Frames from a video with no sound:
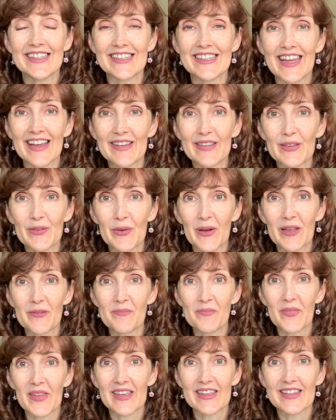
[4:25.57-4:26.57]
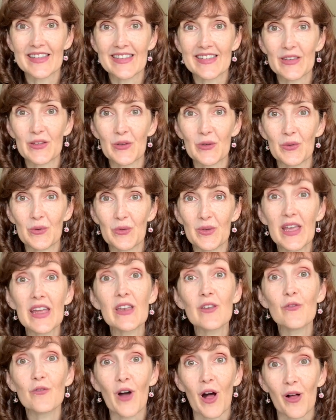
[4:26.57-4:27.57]
next one is to get
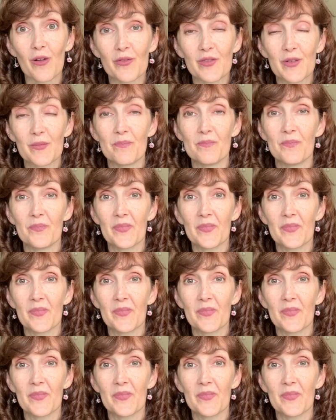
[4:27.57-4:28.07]
involved.